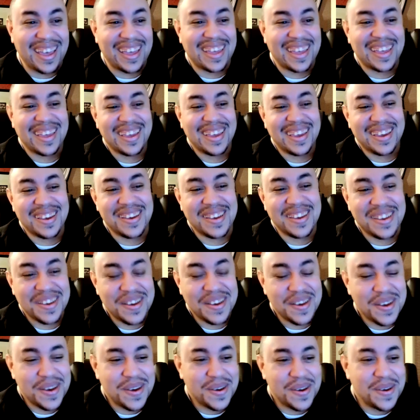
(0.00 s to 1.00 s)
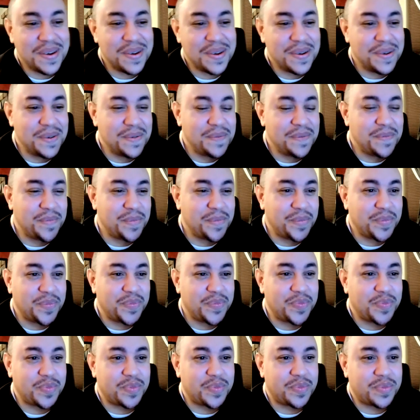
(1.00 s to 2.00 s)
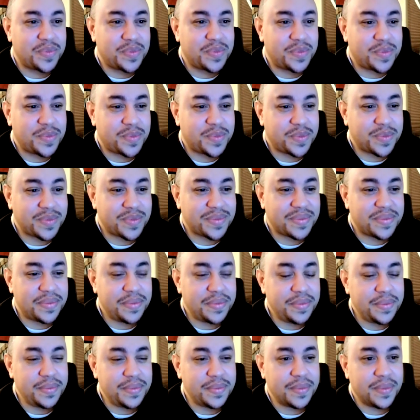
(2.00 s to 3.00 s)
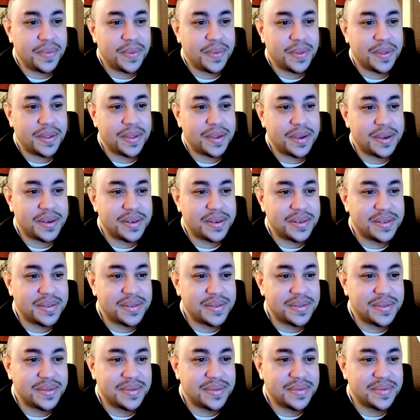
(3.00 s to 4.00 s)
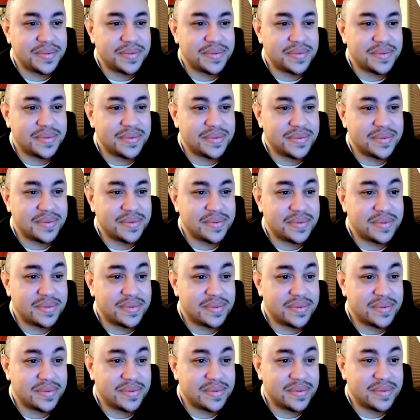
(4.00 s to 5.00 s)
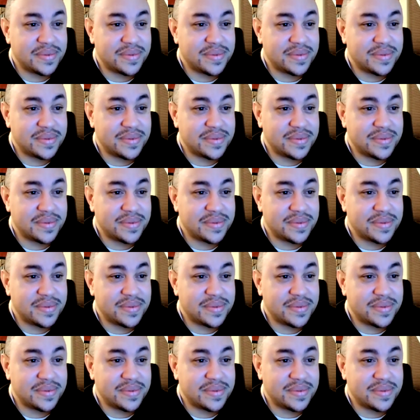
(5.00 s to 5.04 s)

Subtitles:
(silent)